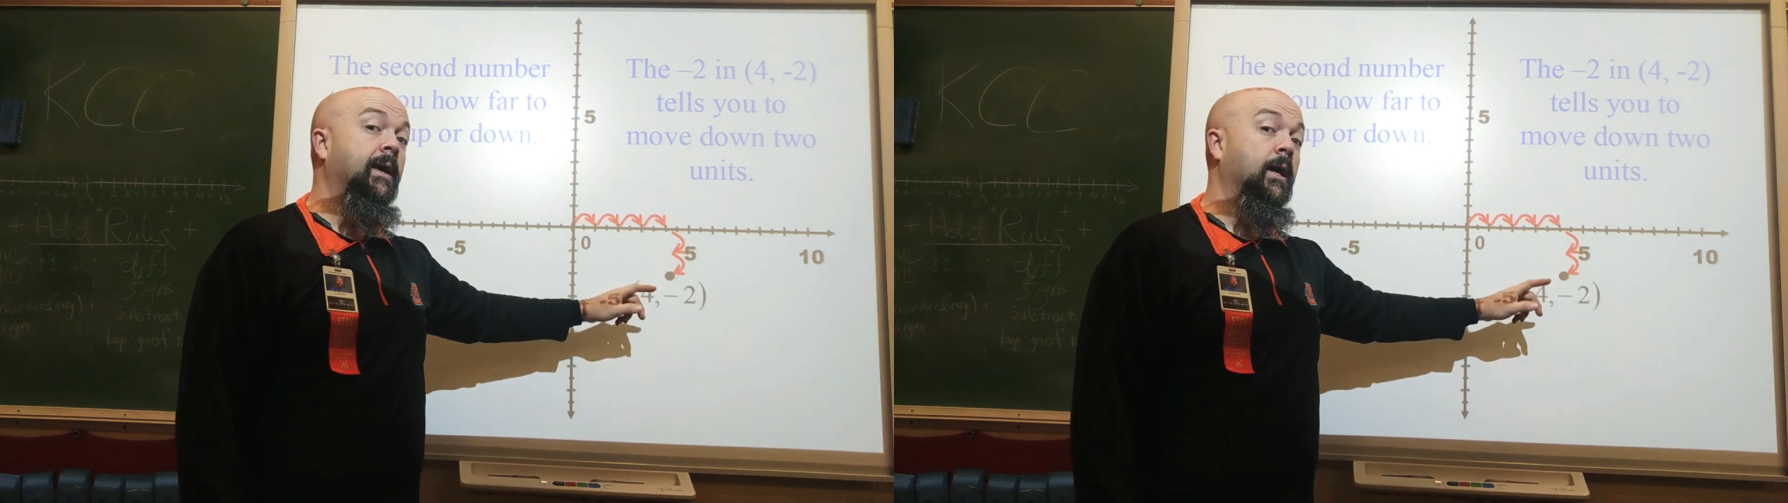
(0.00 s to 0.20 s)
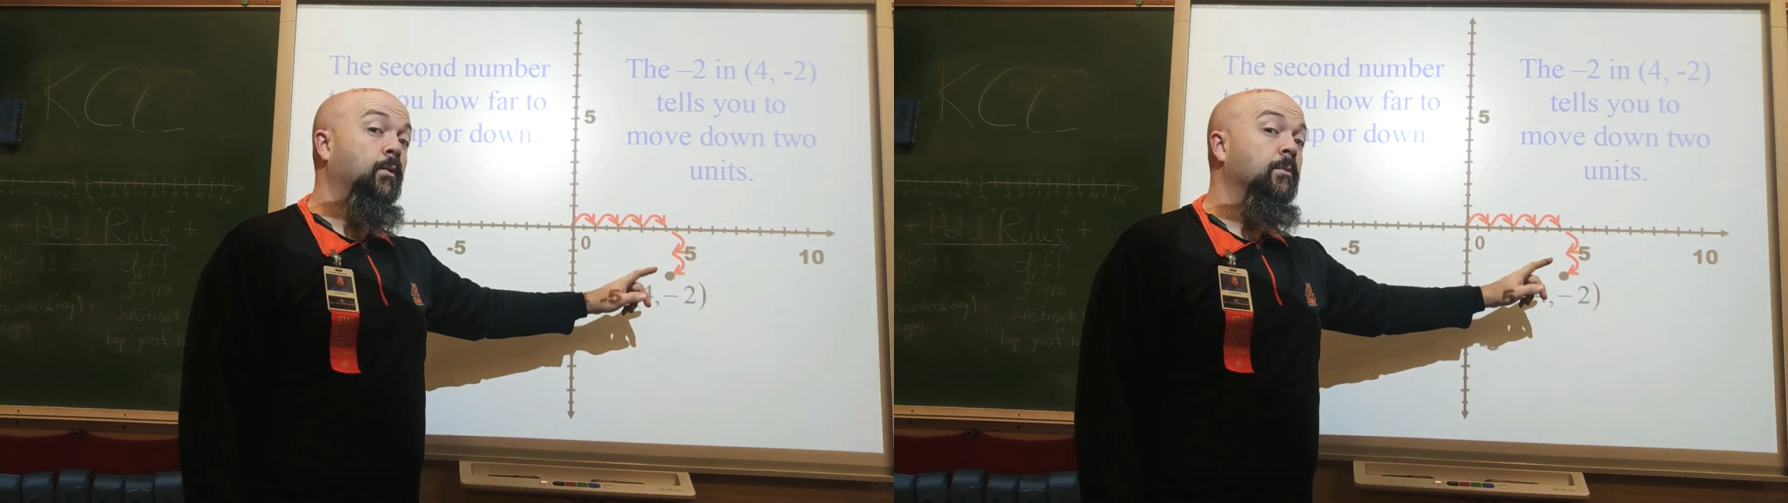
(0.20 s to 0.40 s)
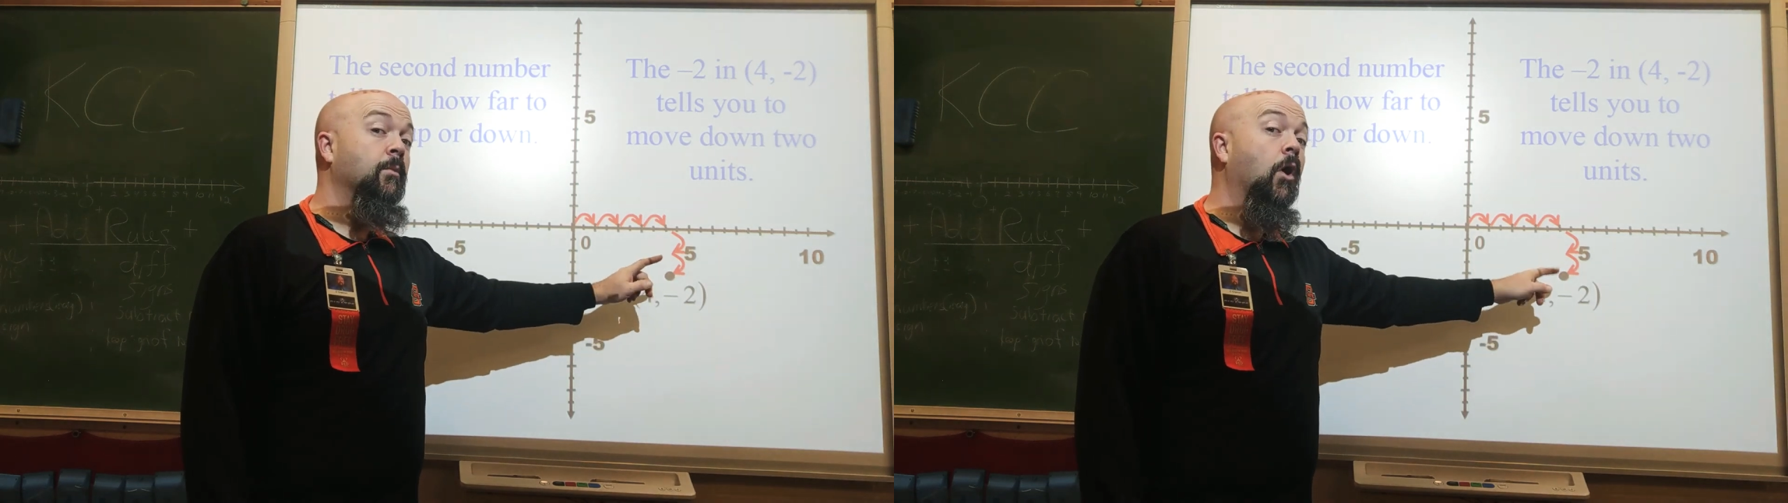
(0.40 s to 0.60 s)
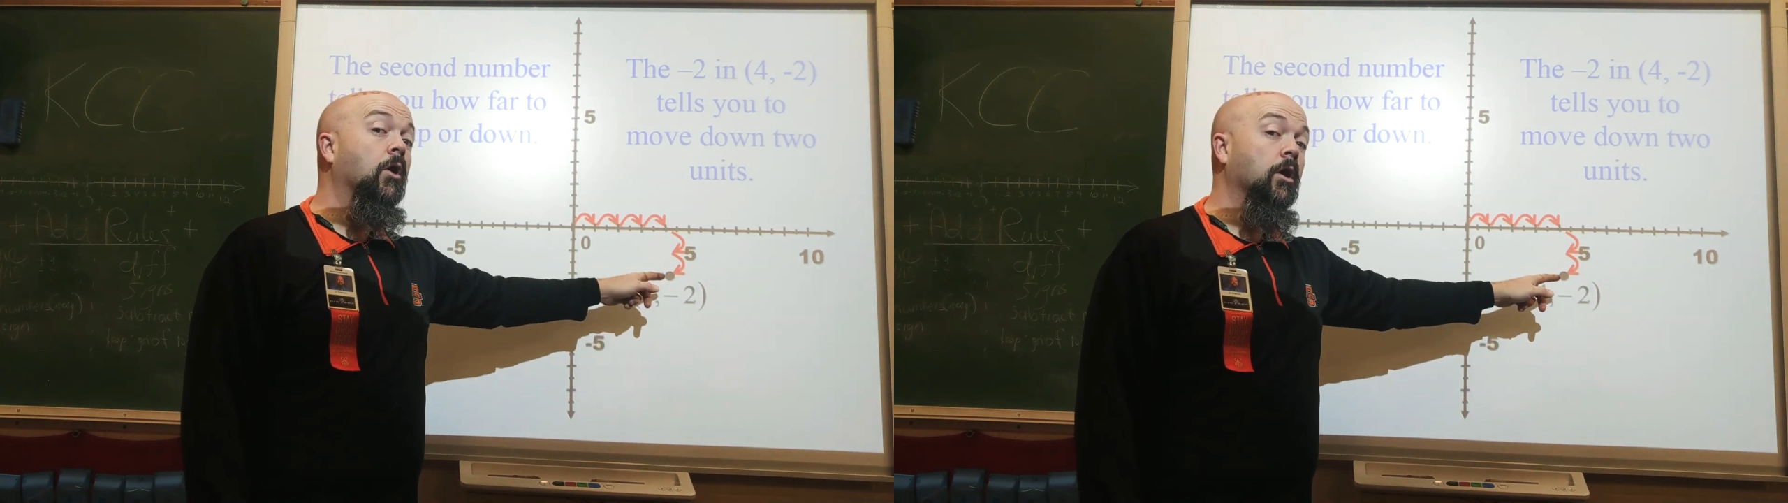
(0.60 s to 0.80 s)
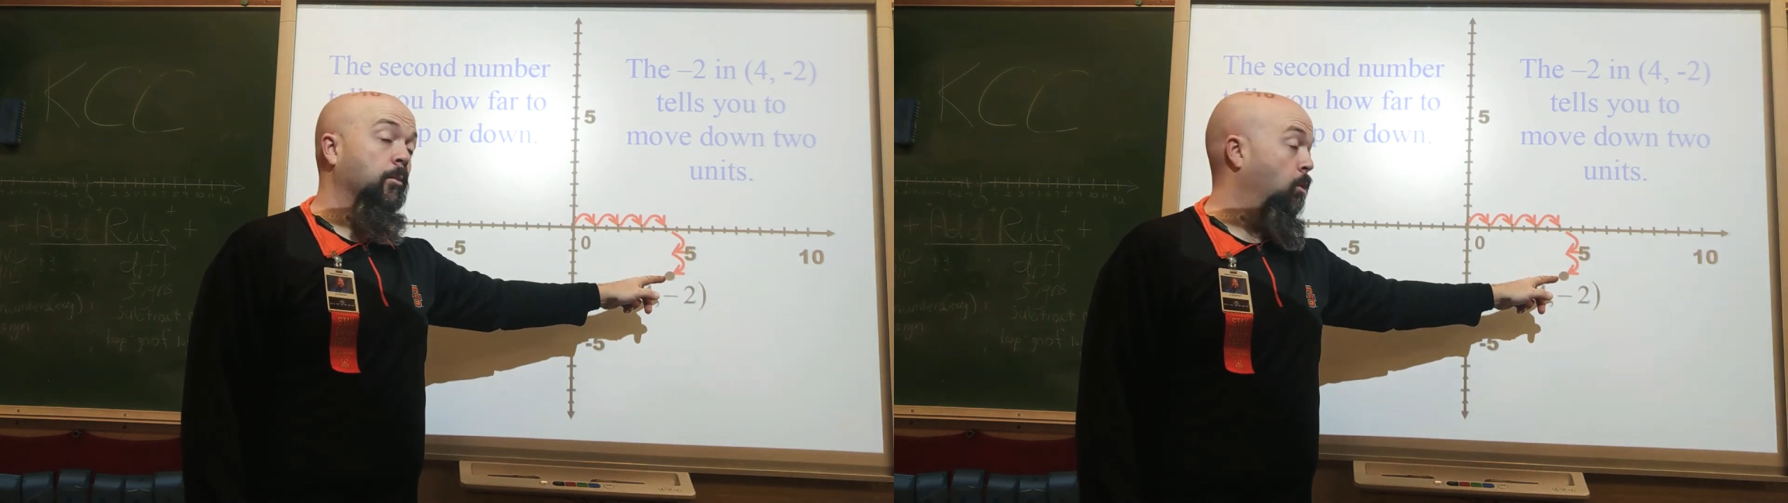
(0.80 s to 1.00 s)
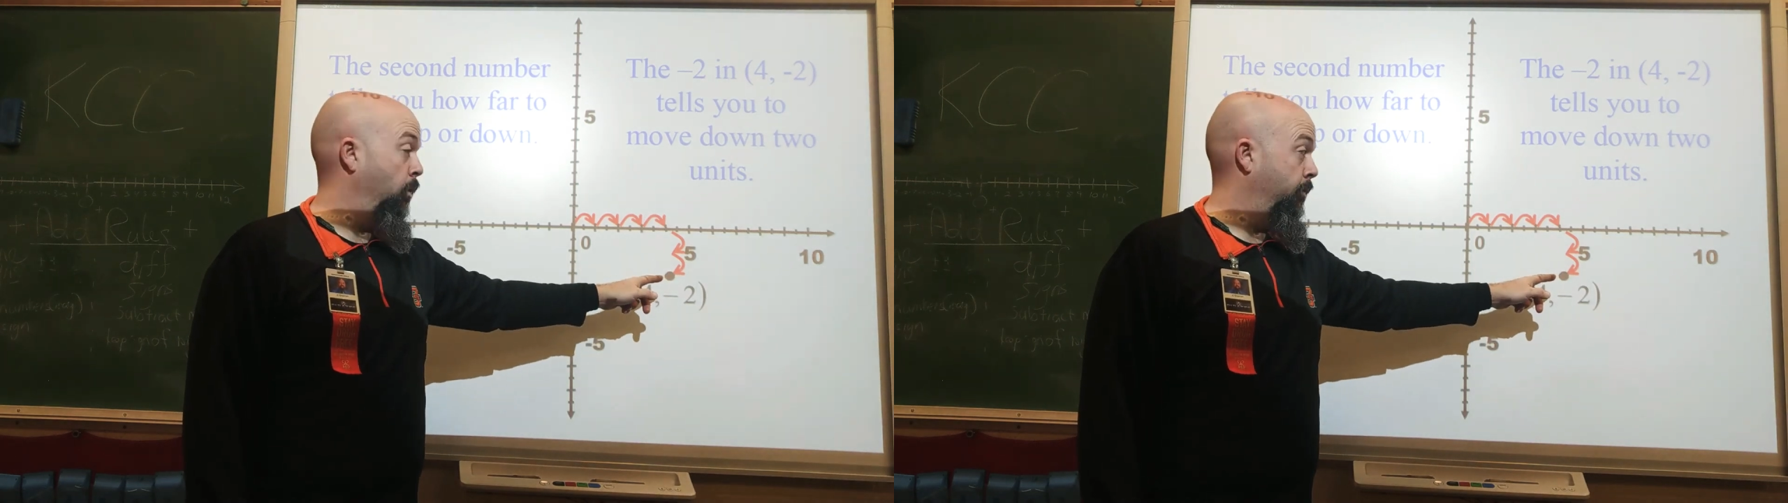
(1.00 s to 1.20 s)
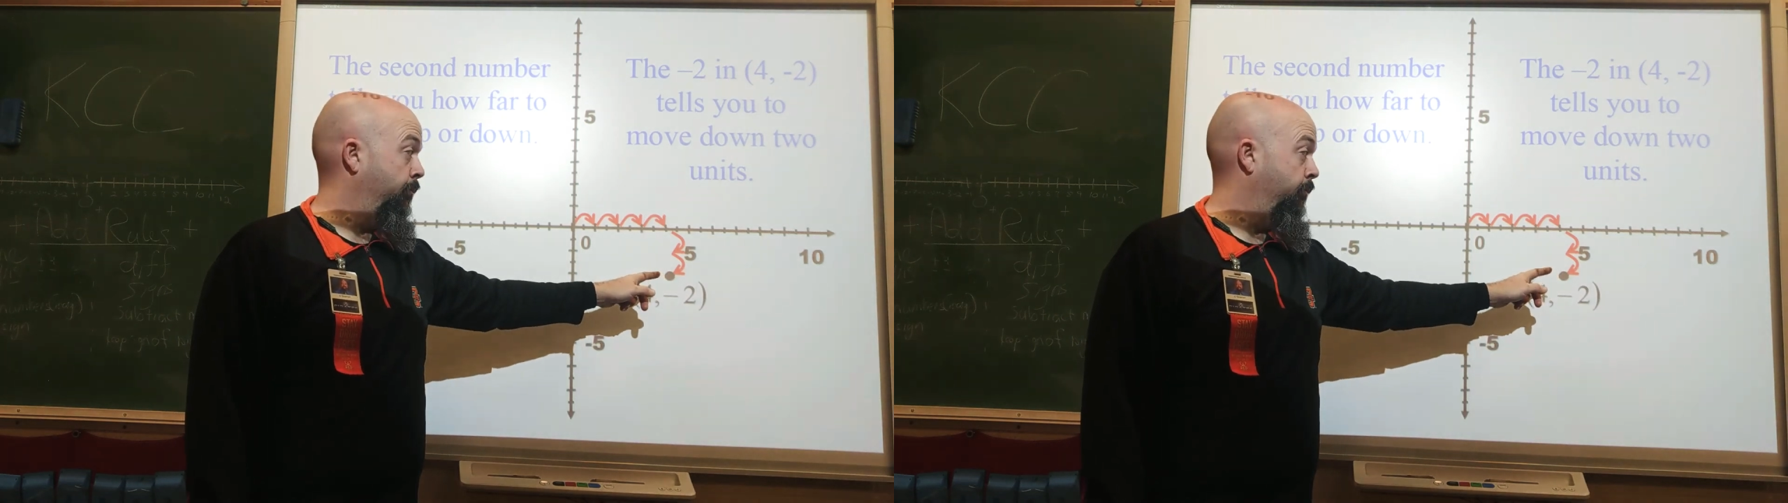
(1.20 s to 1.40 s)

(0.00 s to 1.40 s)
And we mark our point